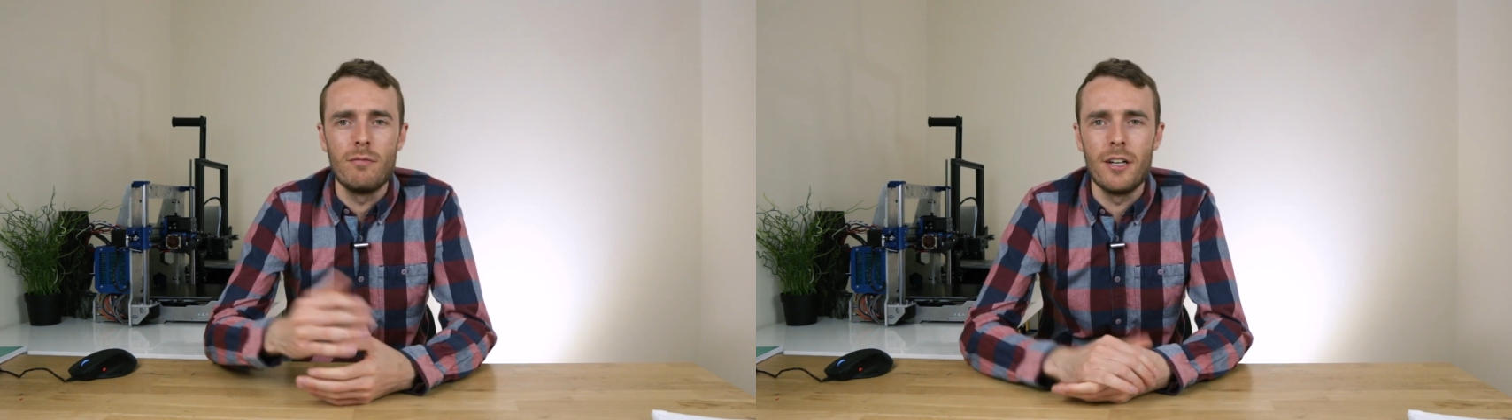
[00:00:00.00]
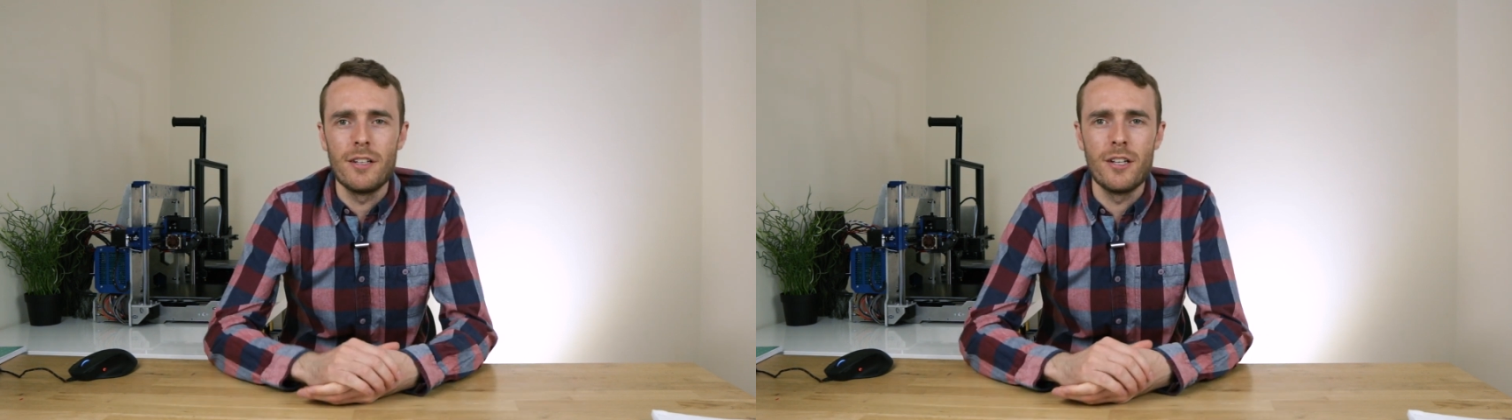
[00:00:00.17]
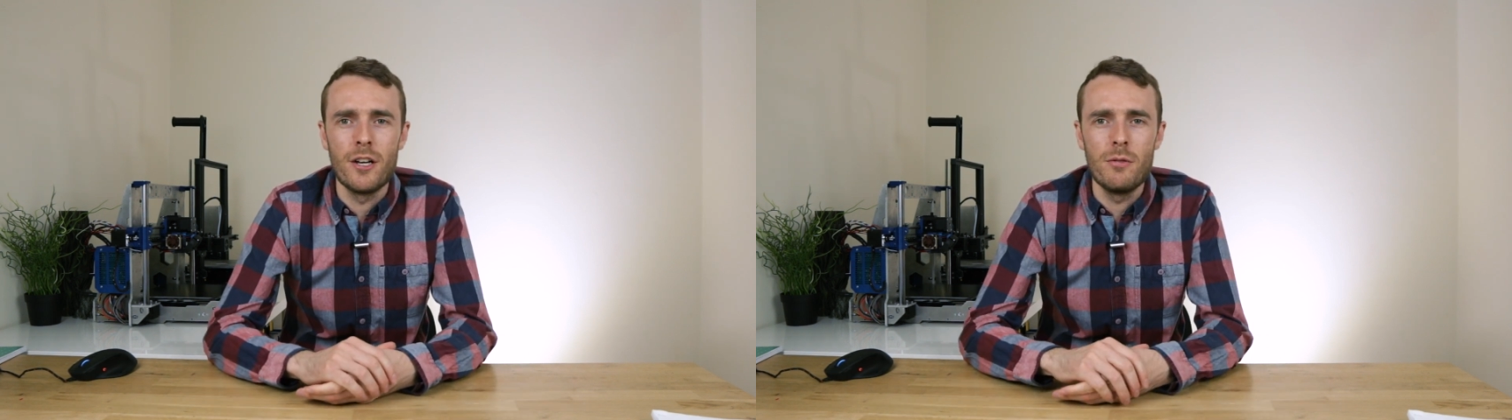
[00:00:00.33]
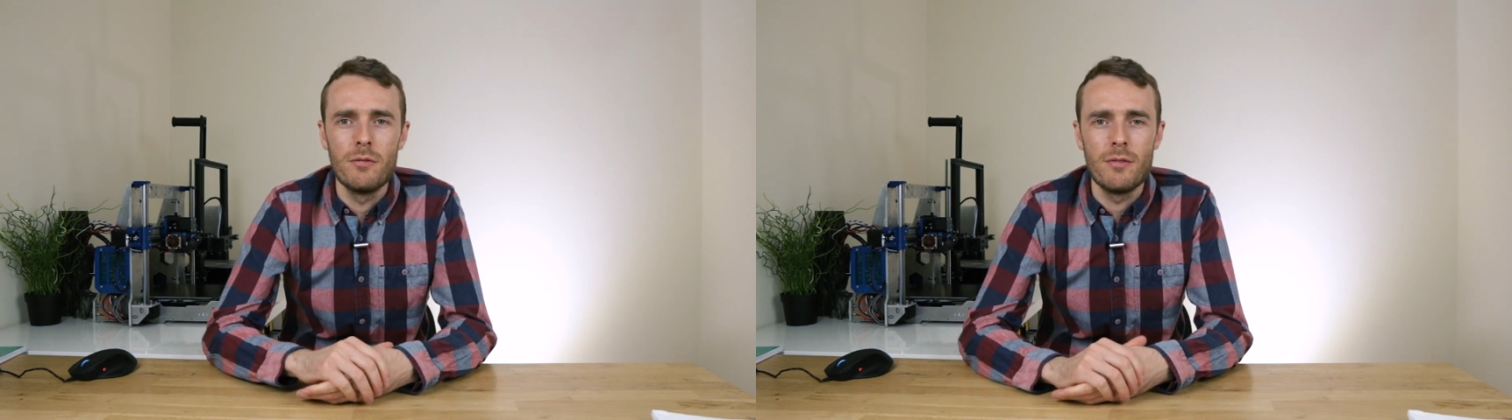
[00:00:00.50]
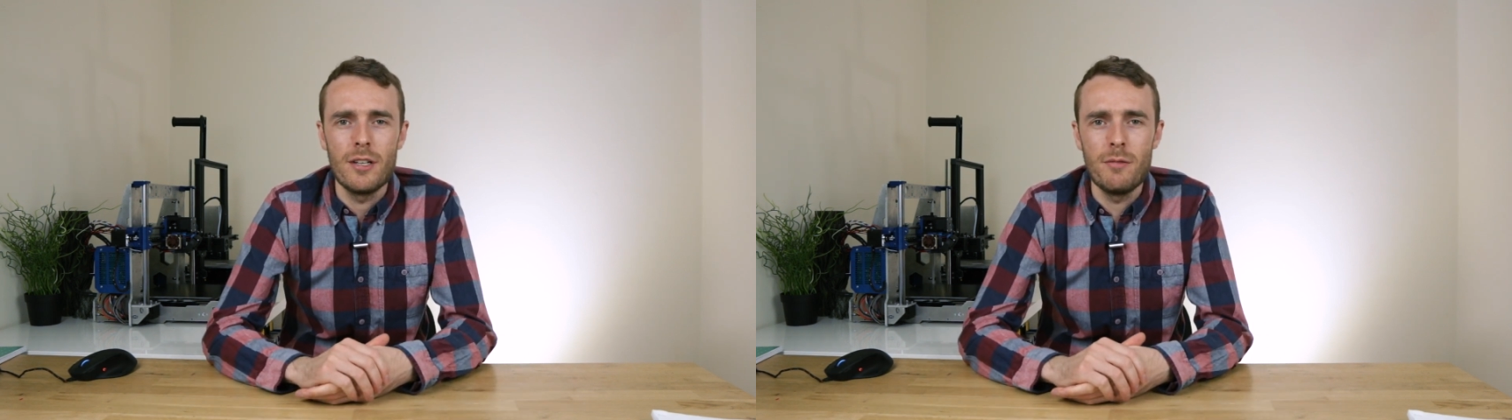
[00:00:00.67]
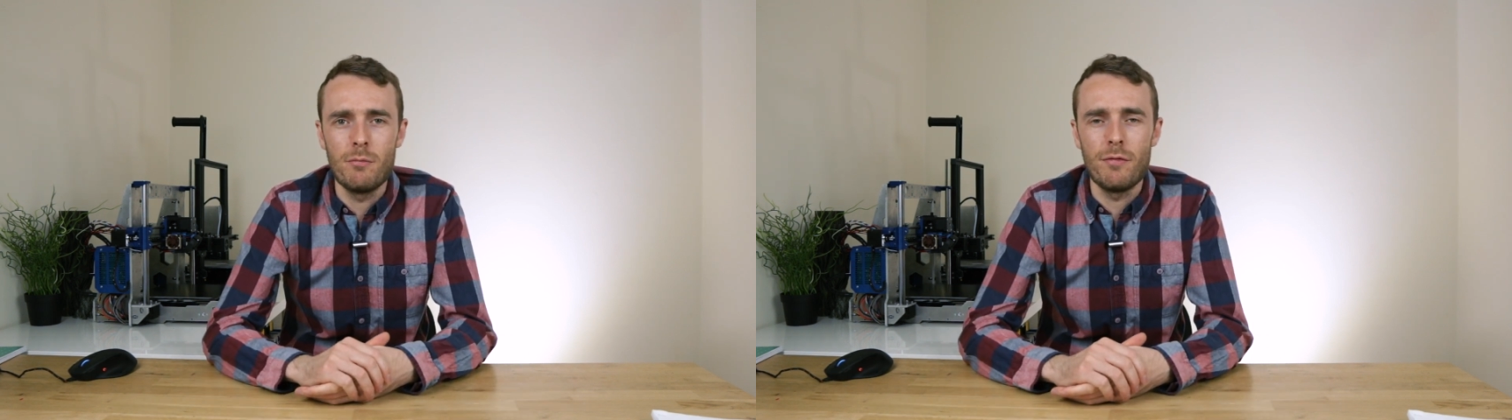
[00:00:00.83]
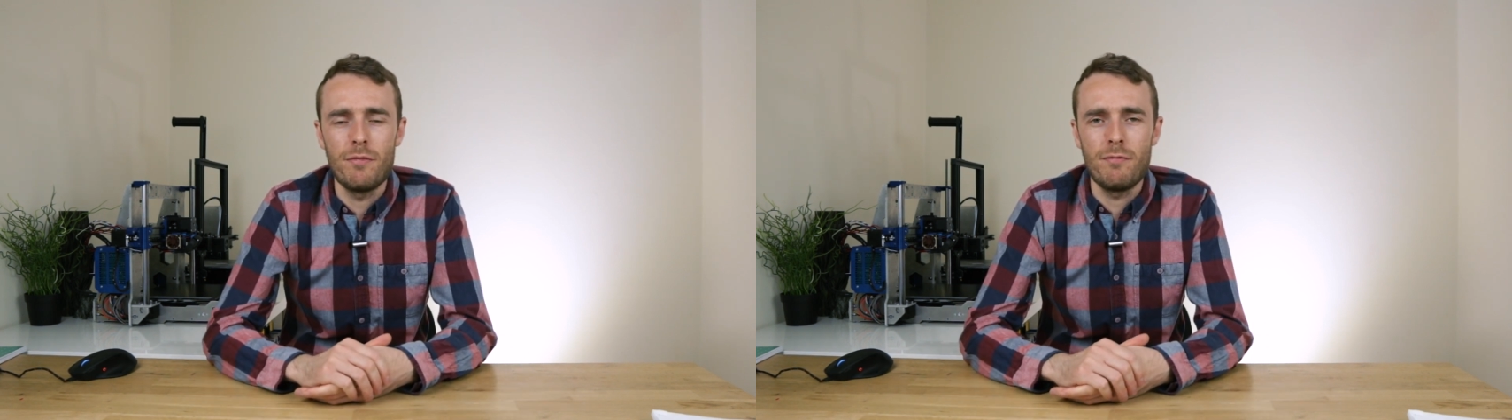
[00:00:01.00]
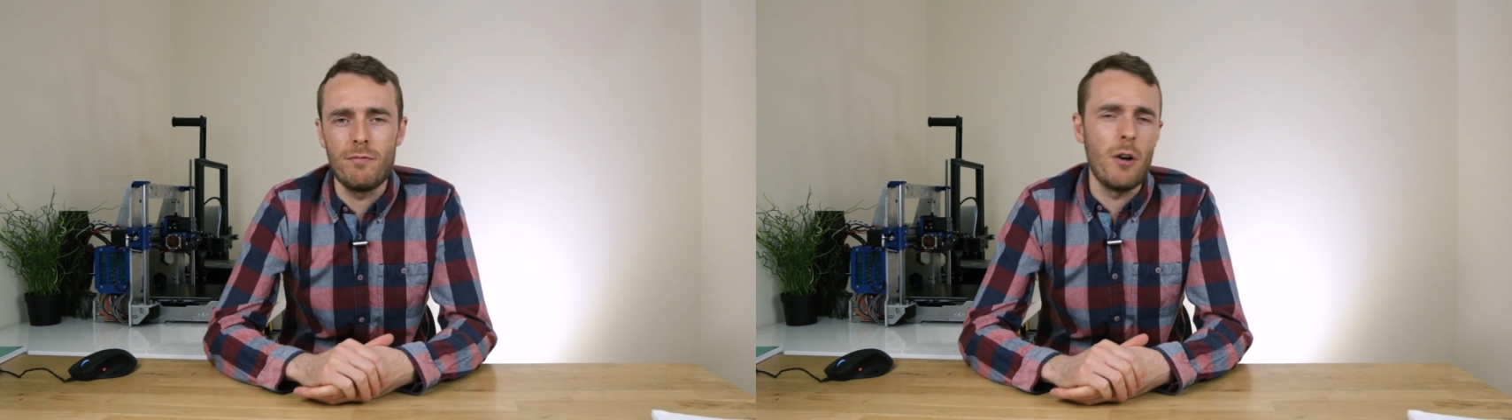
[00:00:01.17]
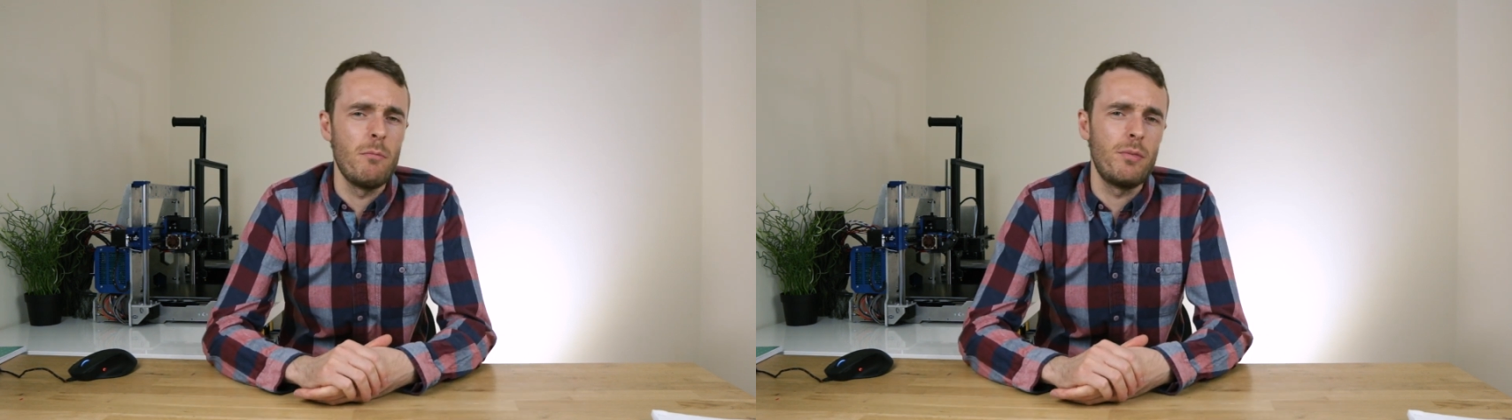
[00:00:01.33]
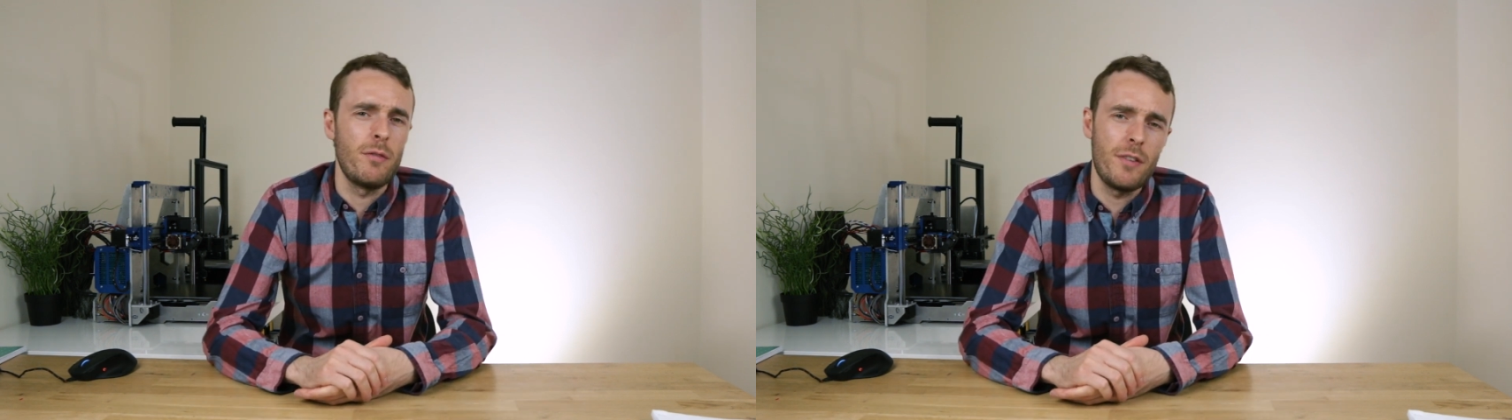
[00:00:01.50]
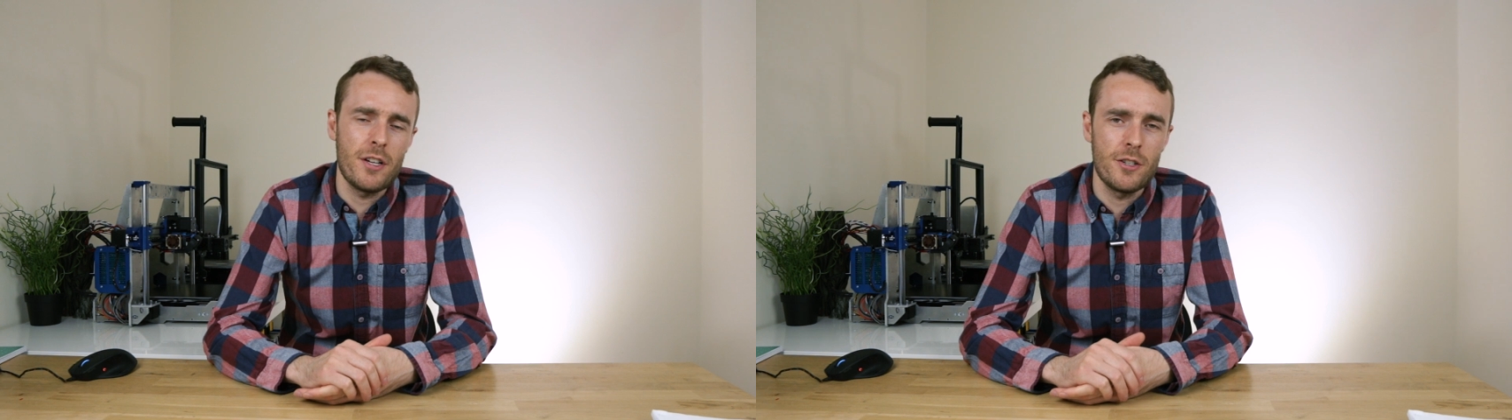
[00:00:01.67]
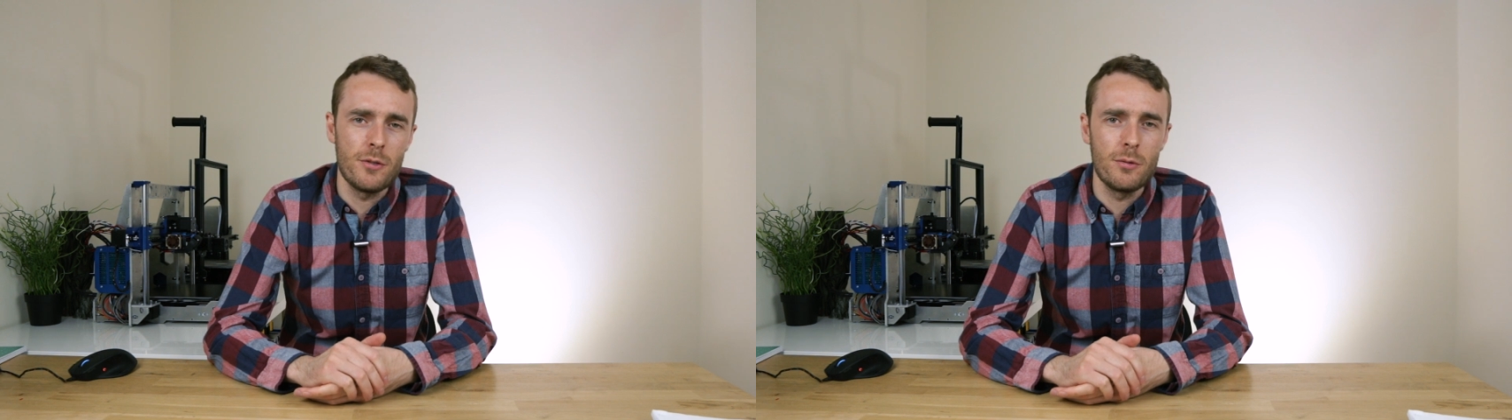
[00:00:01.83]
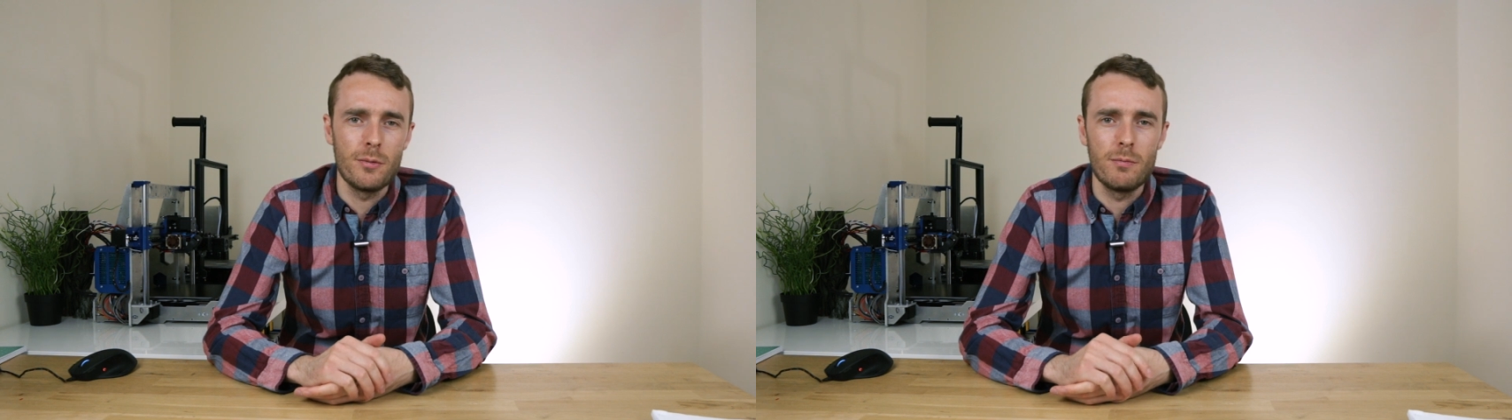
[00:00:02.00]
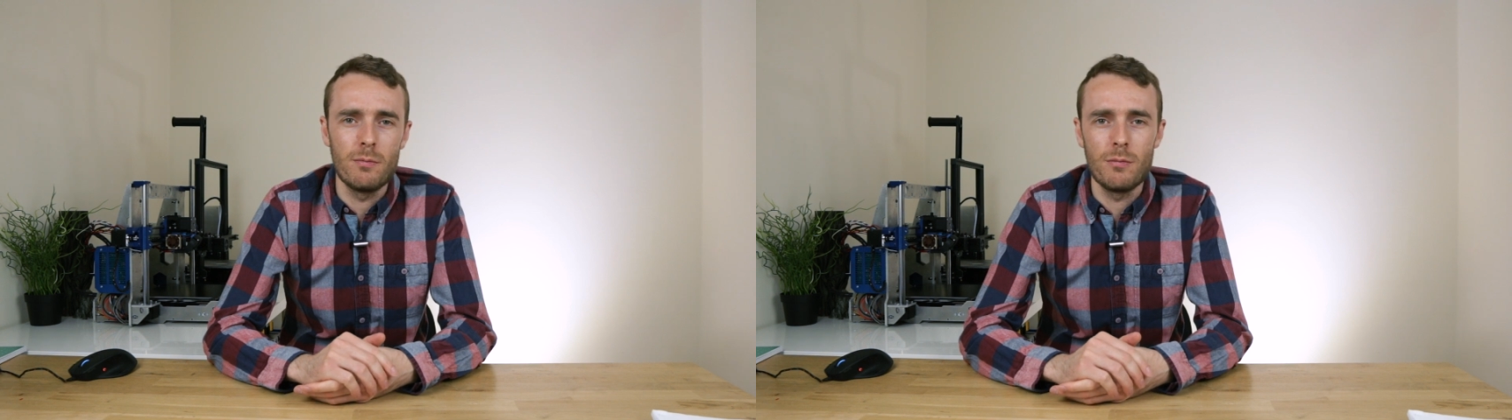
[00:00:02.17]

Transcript: I don't know, unprofessional